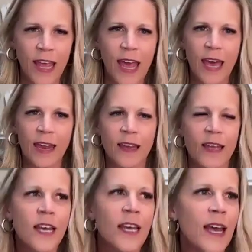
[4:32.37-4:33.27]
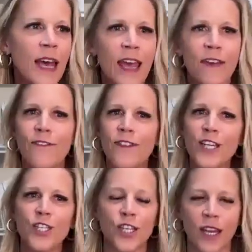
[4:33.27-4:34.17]
They had a
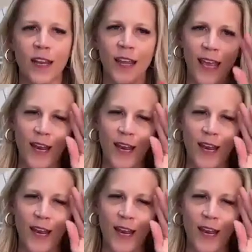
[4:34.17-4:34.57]
vision.